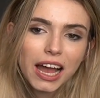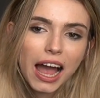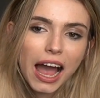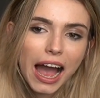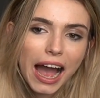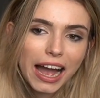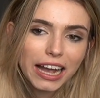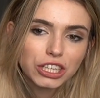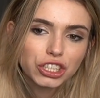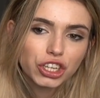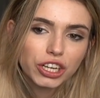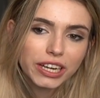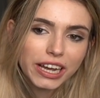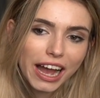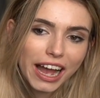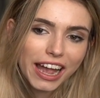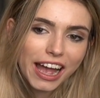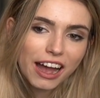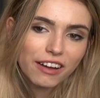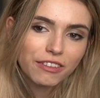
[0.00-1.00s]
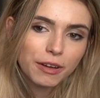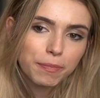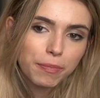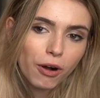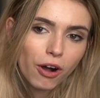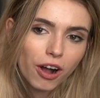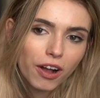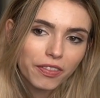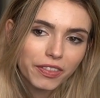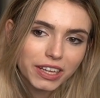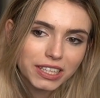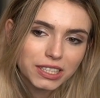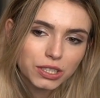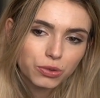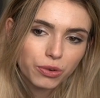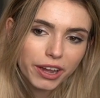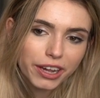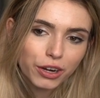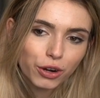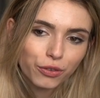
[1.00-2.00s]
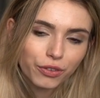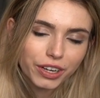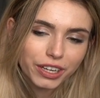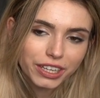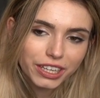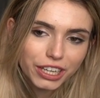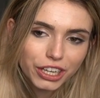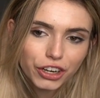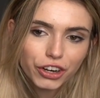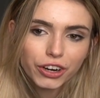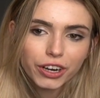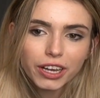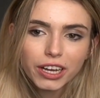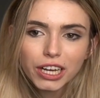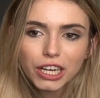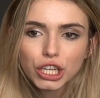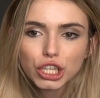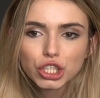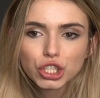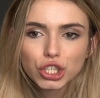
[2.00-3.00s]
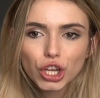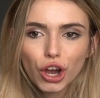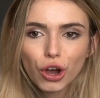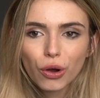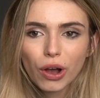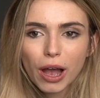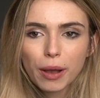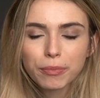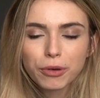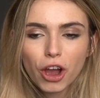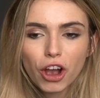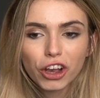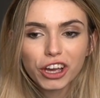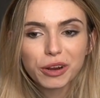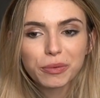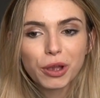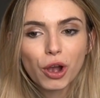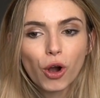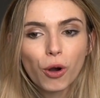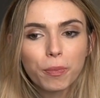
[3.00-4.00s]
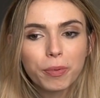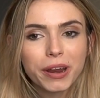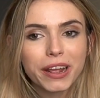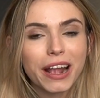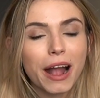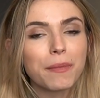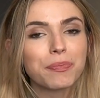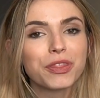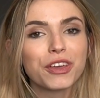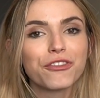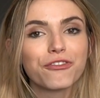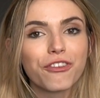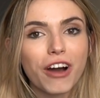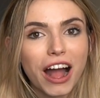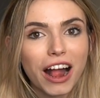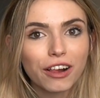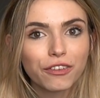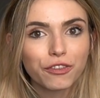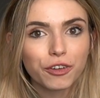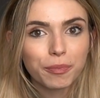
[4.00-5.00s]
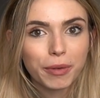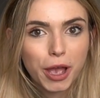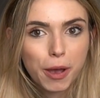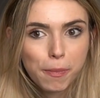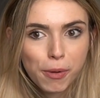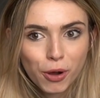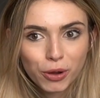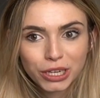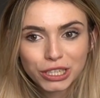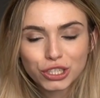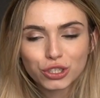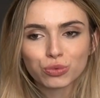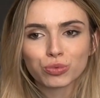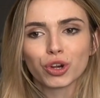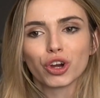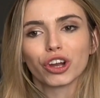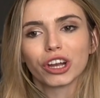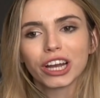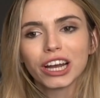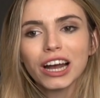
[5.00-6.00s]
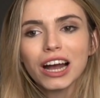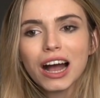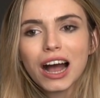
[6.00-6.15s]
actually I have a pawn that's right over here. So I'm not going to be opening up the file for my opponent's rook